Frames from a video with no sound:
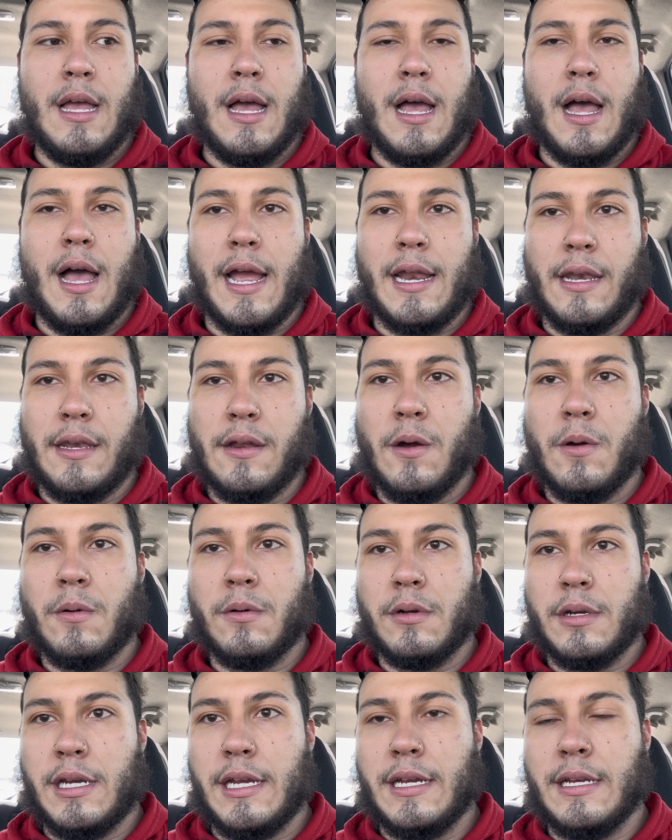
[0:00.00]
I don't
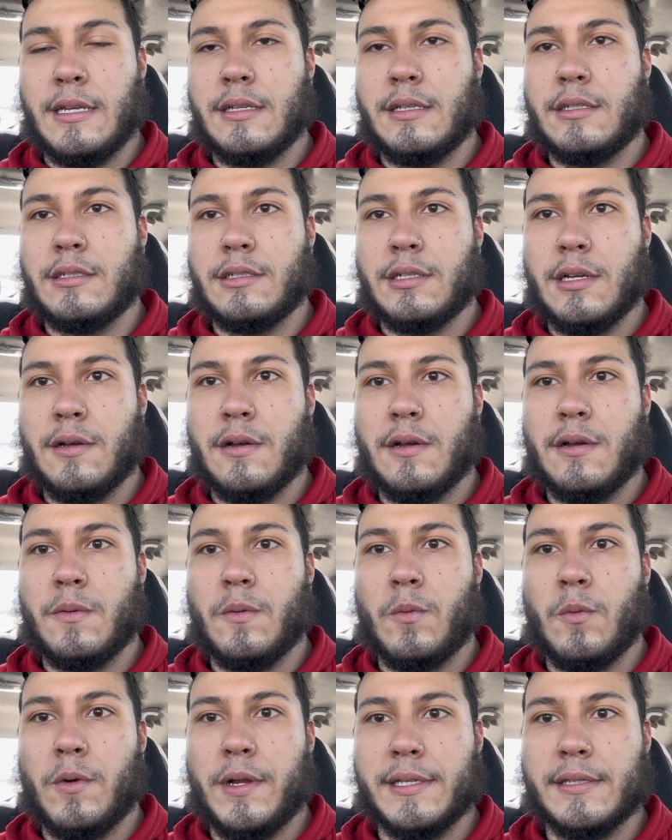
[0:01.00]
need to
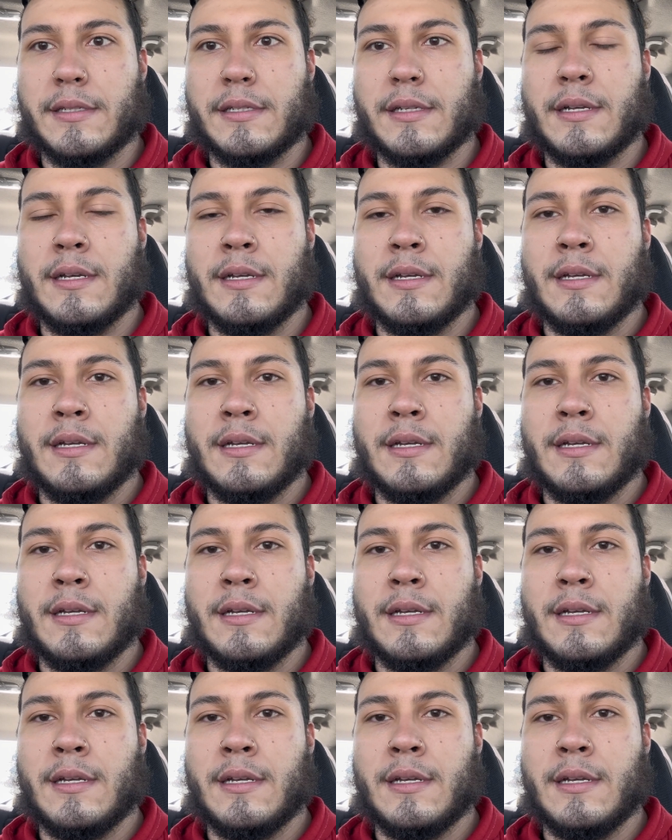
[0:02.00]
risk